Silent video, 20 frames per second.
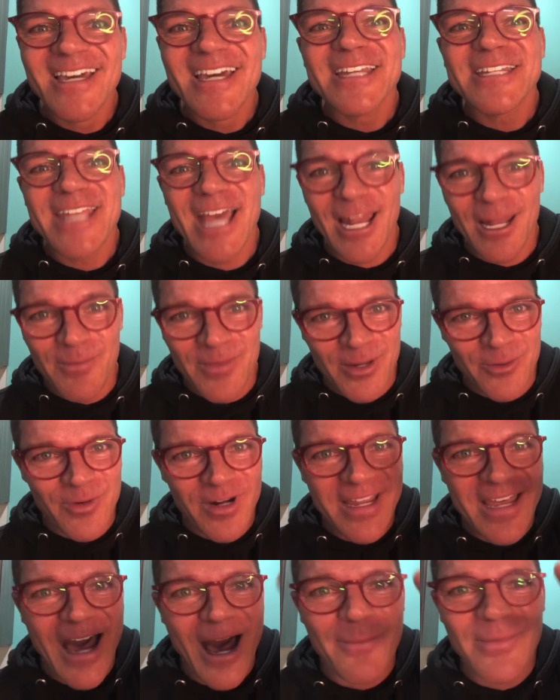Tell them that we're
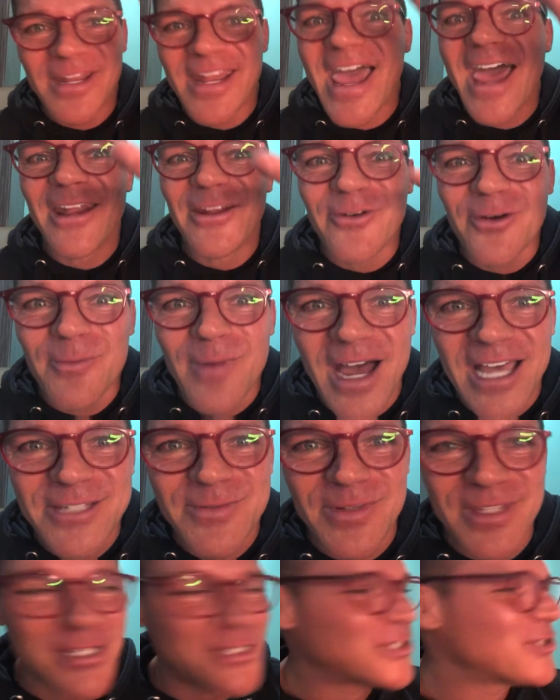coming. And it reminds me
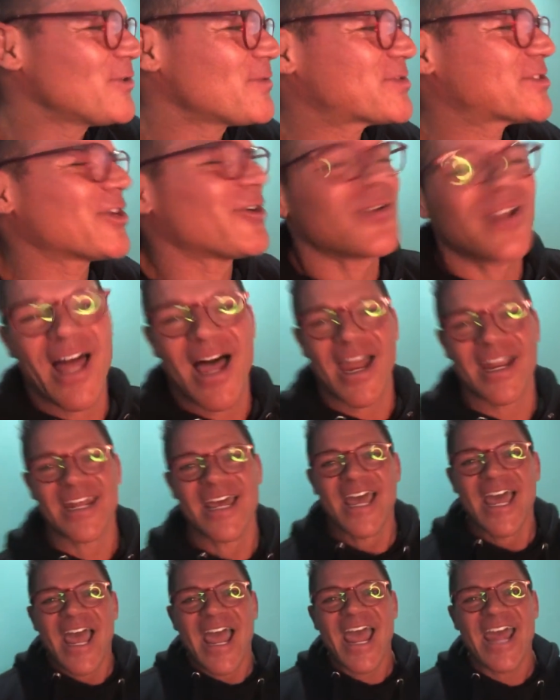of the Tombstone line.
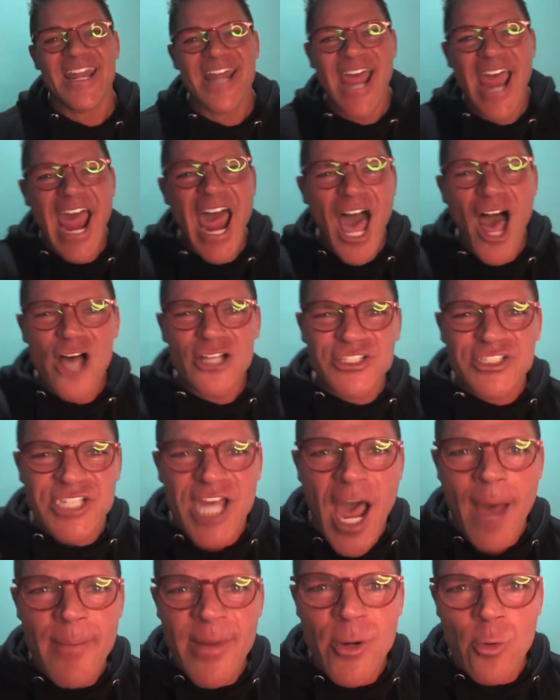And hell's
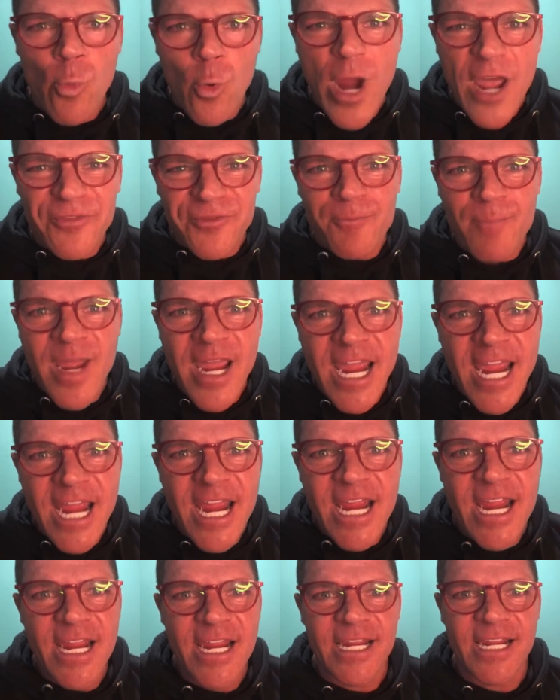coming with
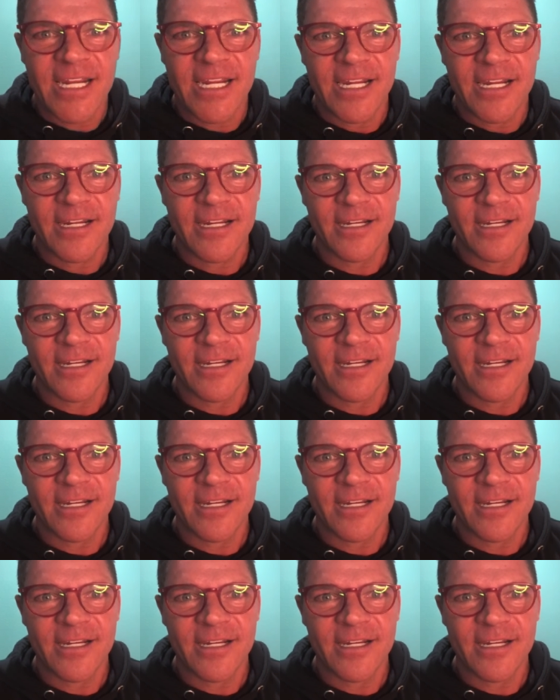me.